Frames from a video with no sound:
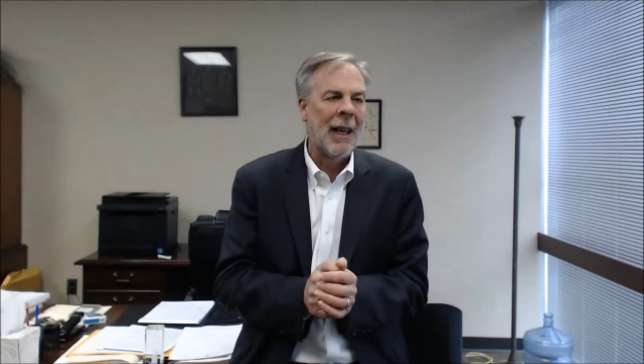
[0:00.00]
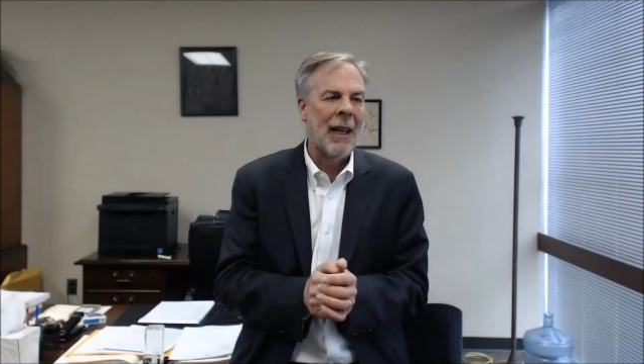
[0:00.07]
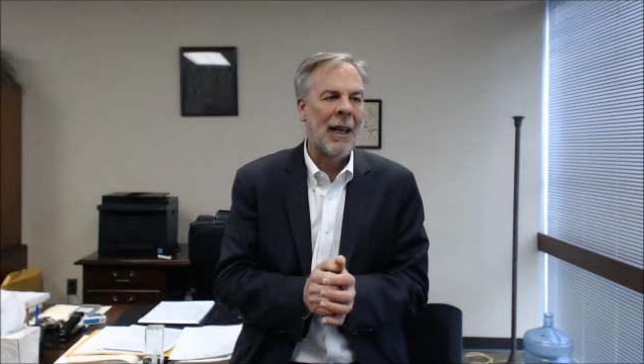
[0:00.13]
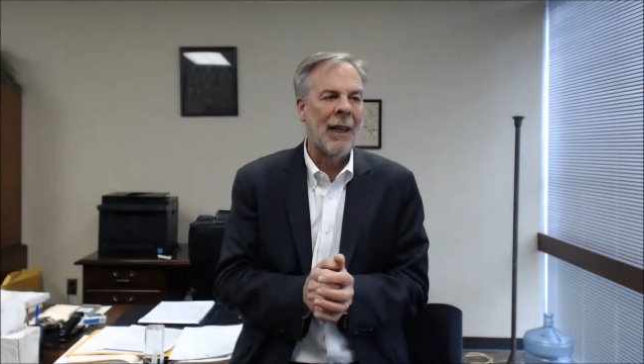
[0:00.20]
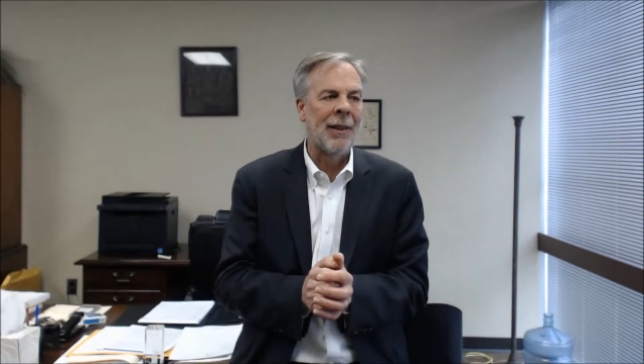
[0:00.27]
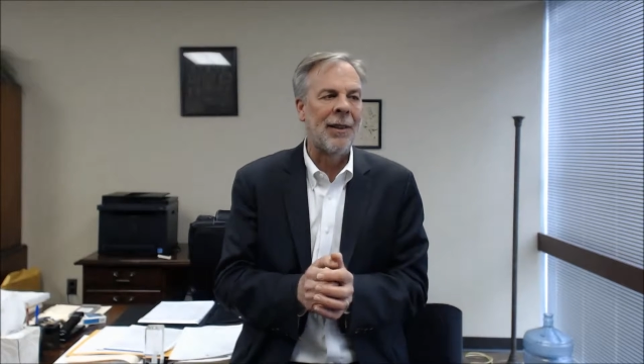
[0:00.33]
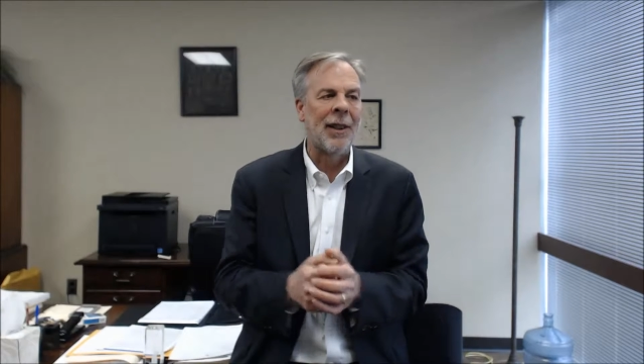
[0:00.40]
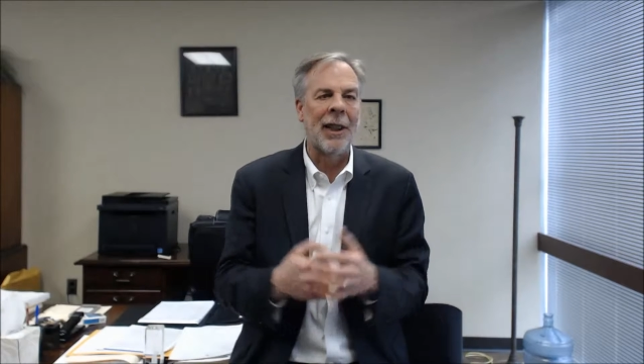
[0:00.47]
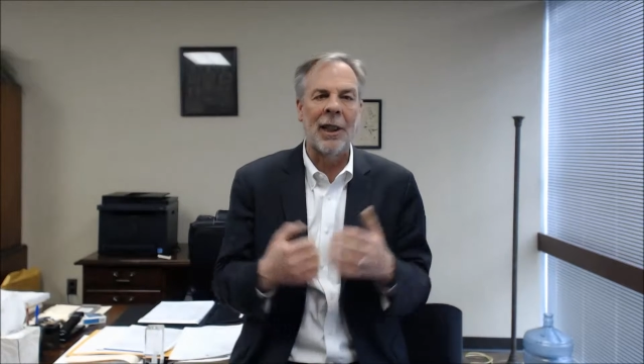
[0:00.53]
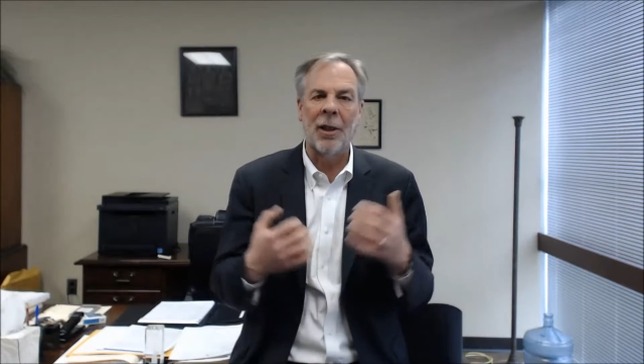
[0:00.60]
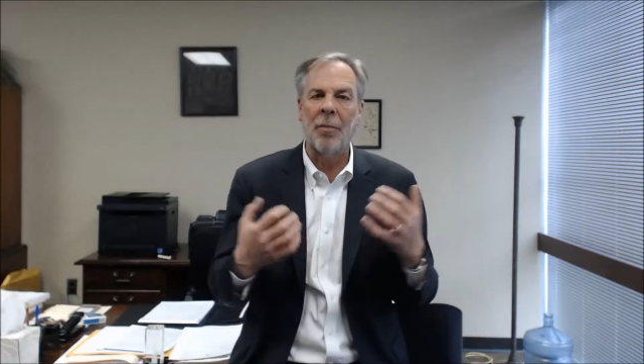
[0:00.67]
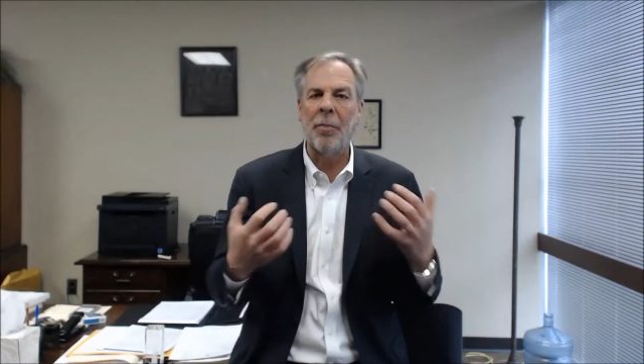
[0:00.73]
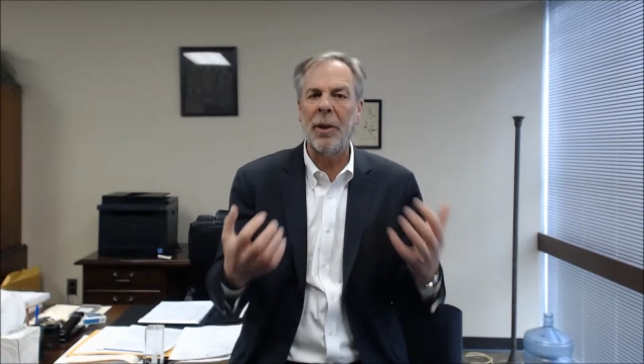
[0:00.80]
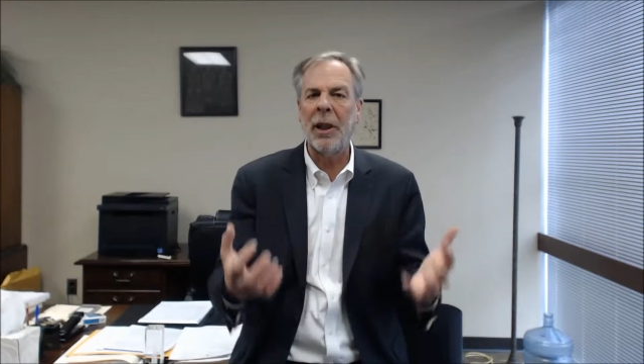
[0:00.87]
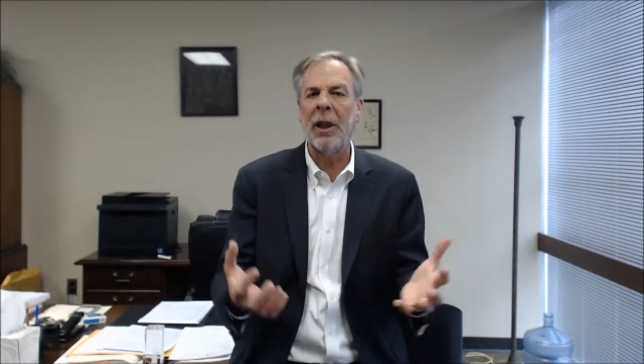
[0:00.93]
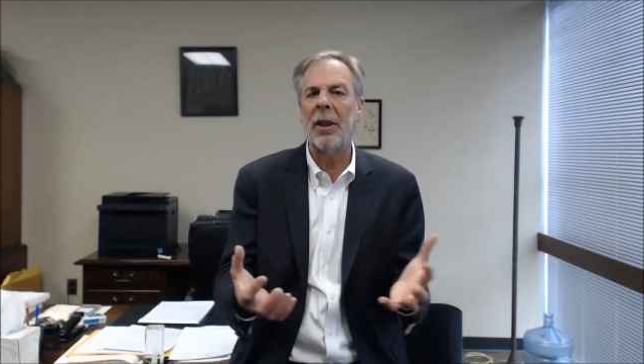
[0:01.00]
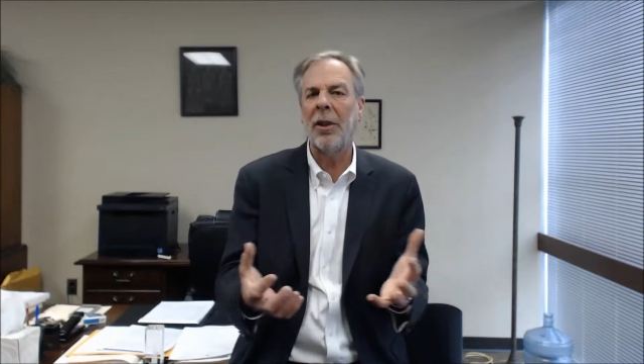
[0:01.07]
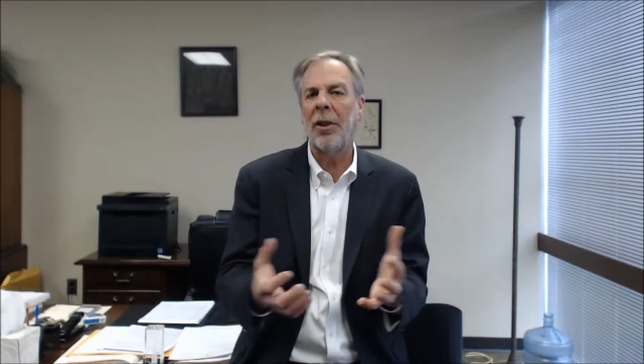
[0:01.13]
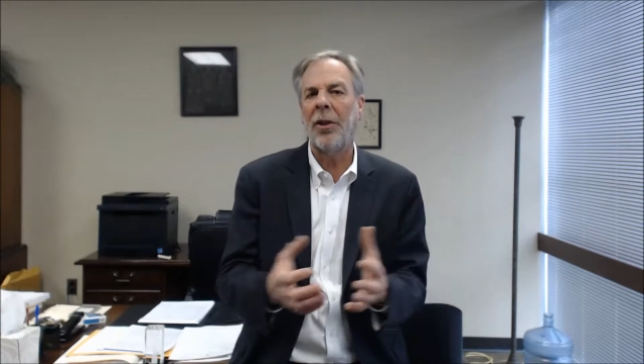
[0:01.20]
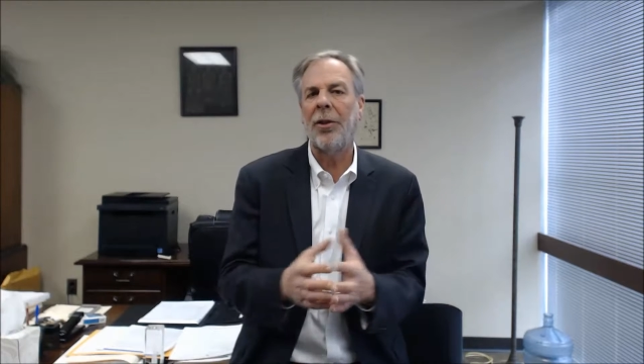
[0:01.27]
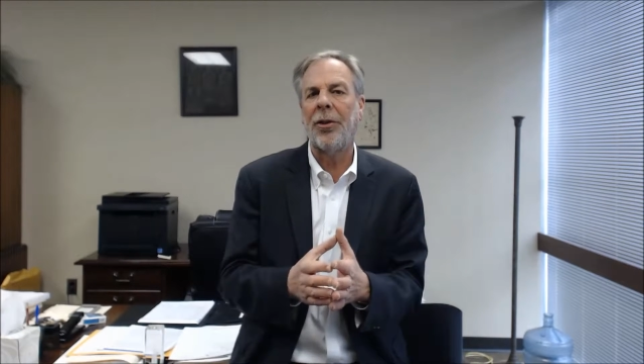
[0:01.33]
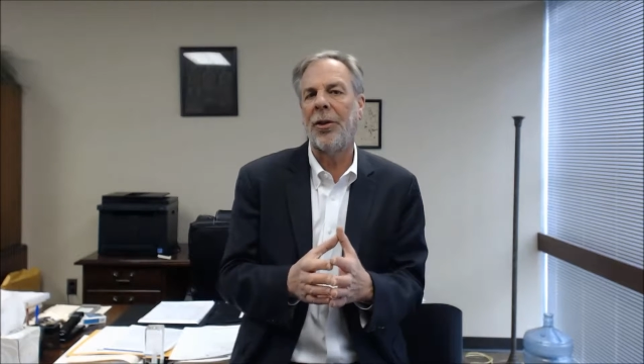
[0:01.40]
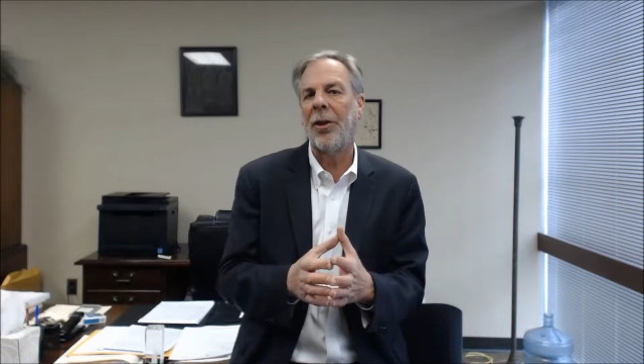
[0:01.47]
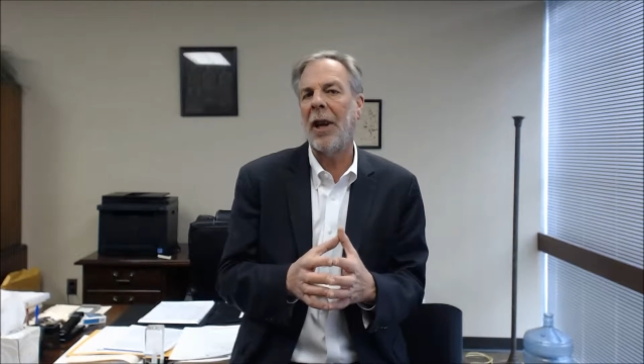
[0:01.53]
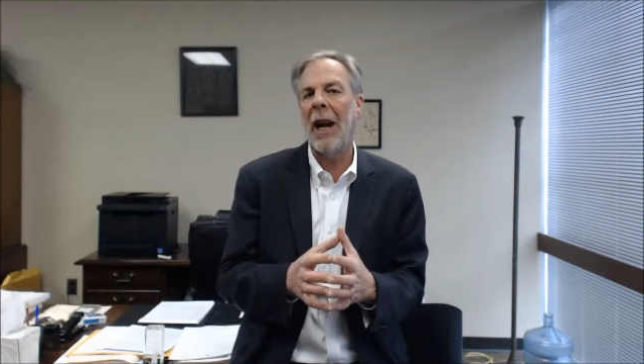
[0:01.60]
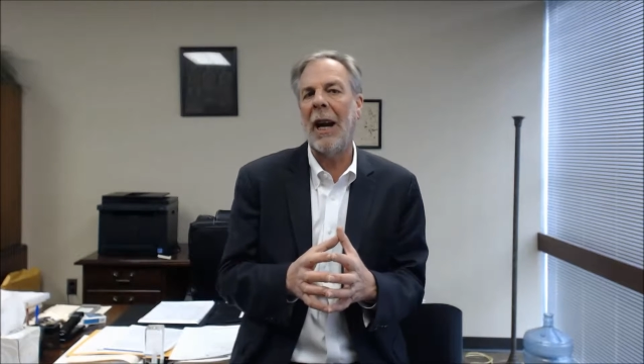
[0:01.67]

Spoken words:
and it appears